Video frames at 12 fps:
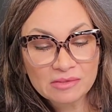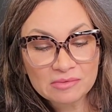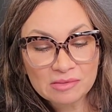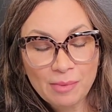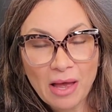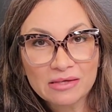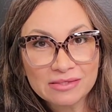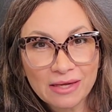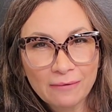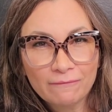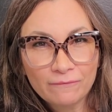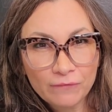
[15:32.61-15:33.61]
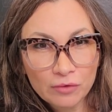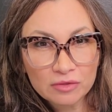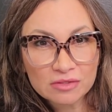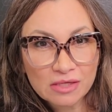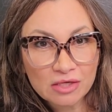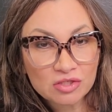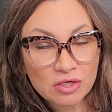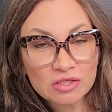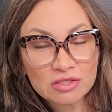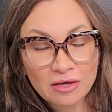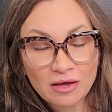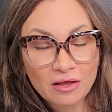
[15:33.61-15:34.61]
I'm depositing full
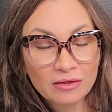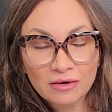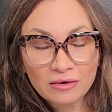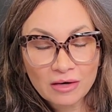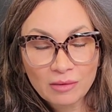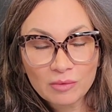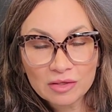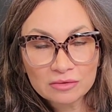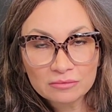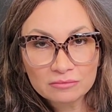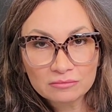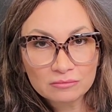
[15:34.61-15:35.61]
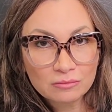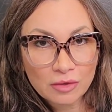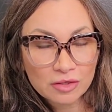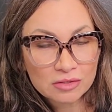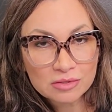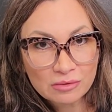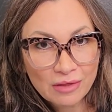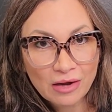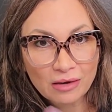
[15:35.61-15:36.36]
saturation color, and I wouldn't want to do that.